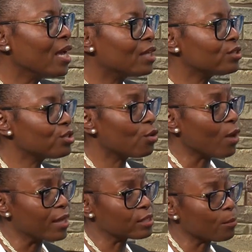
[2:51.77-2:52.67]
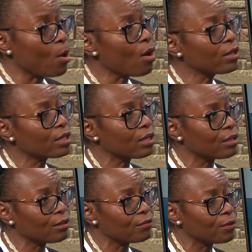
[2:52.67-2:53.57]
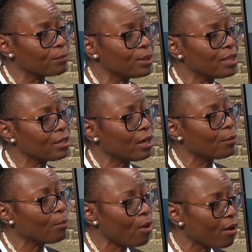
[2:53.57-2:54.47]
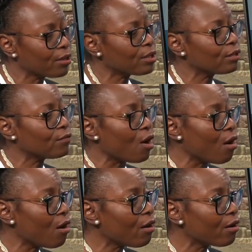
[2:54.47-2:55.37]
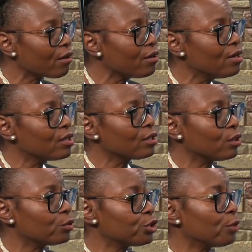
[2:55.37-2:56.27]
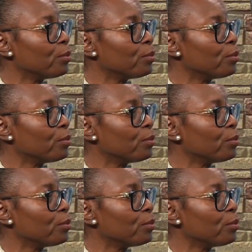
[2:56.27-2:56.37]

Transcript: And so as a part of being a part of our clerkship